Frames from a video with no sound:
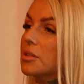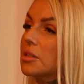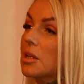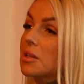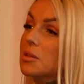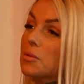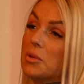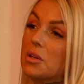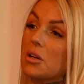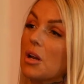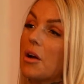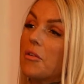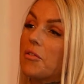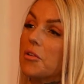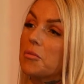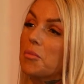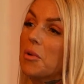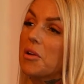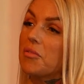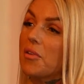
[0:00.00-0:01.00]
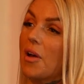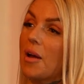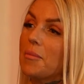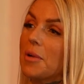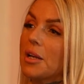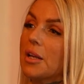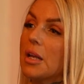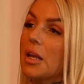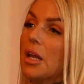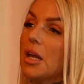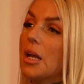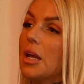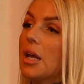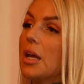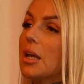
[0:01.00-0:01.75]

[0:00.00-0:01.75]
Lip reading: because that's what it offered my family,